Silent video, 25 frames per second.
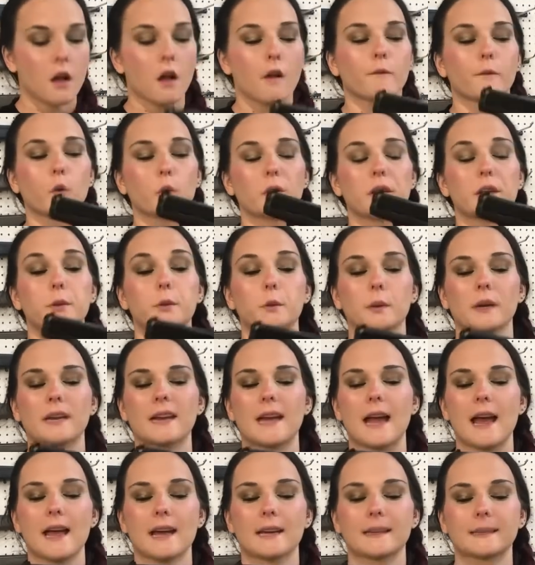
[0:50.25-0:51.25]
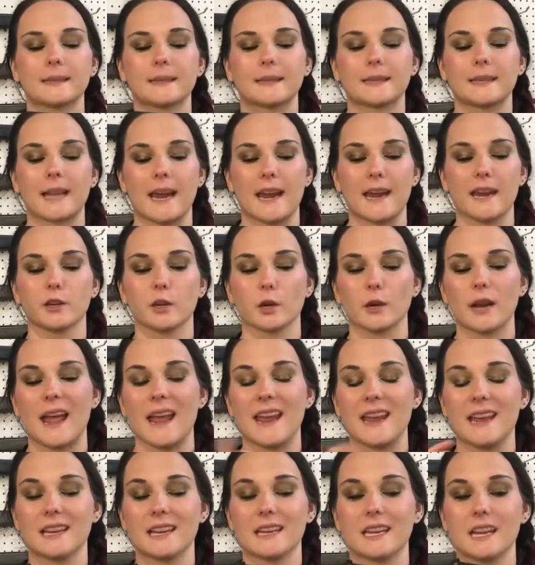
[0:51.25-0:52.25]
43X Standard
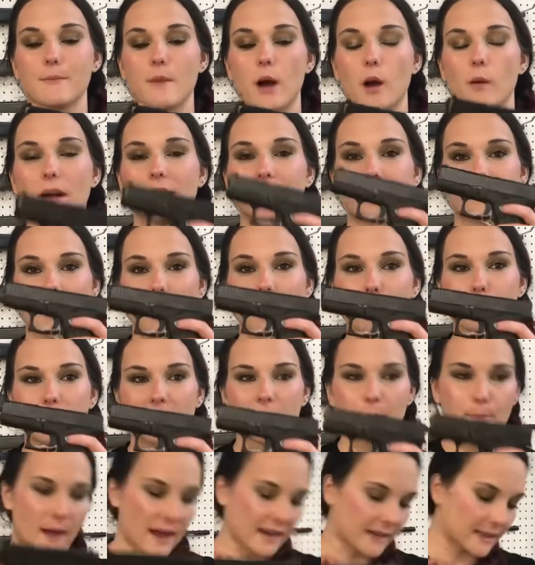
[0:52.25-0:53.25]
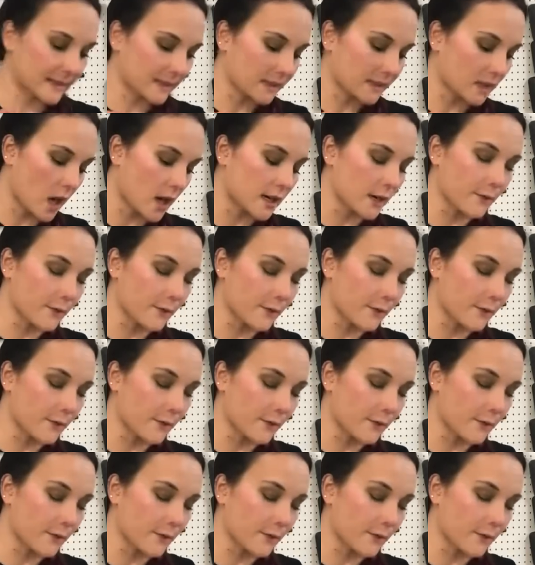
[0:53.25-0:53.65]
and MOS have made it back in stock.